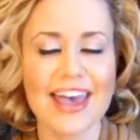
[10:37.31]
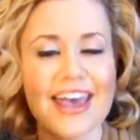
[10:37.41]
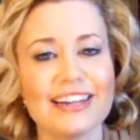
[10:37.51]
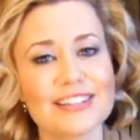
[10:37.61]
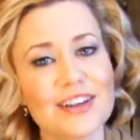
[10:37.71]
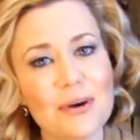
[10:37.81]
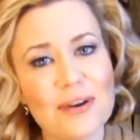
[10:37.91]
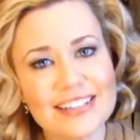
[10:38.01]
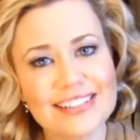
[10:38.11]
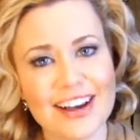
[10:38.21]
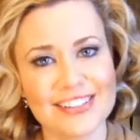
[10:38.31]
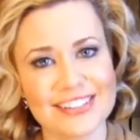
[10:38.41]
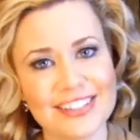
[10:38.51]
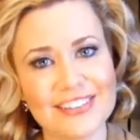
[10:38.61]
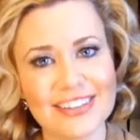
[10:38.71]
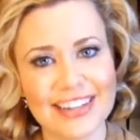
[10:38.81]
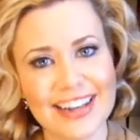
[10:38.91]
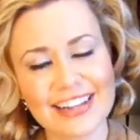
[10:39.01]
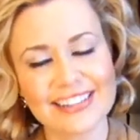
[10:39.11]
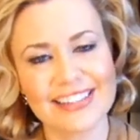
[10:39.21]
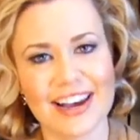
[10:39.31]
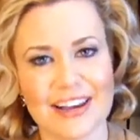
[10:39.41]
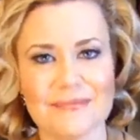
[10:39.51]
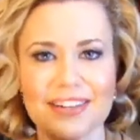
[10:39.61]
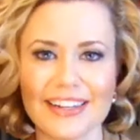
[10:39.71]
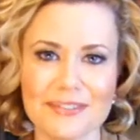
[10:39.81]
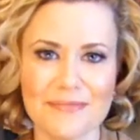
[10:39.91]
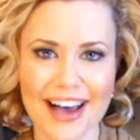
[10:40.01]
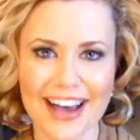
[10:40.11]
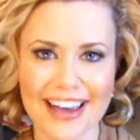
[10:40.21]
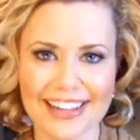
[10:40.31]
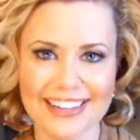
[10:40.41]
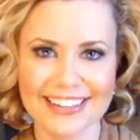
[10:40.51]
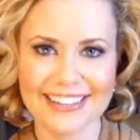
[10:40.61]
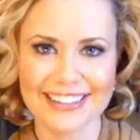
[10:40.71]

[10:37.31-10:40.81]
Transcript: And as always, I'll see you again next time. Bye!